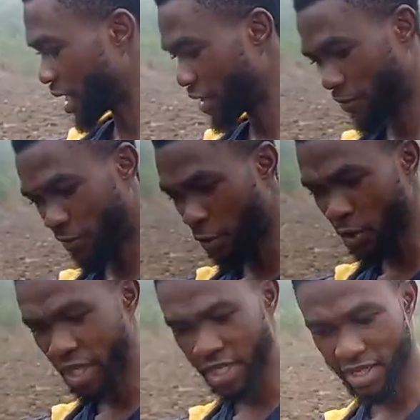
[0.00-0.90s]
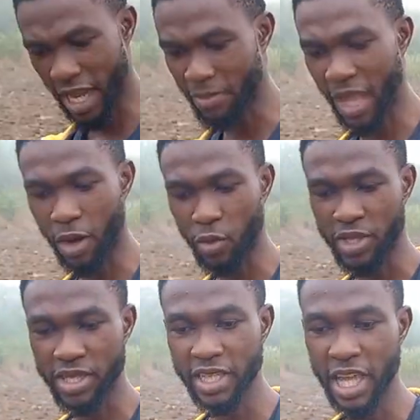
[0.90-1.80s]
in few days time now we
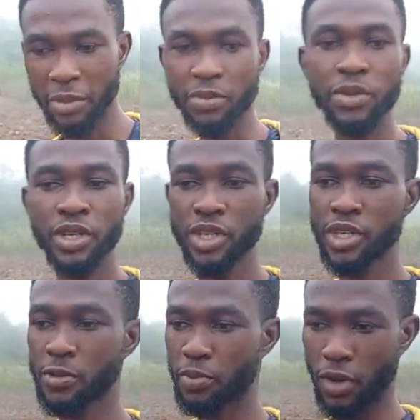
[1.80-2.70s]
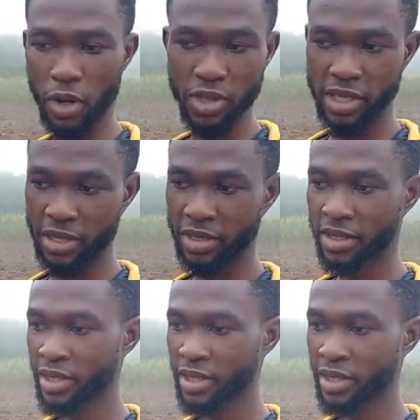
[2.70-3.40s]
see them sprouting.